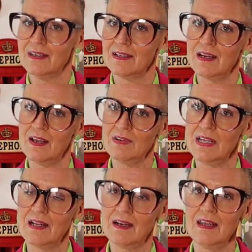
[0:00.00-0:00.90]

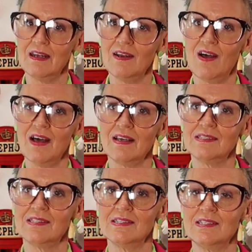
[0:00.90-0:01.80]
lovely, clean
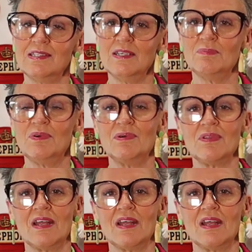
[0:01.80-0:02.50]
lines and simple,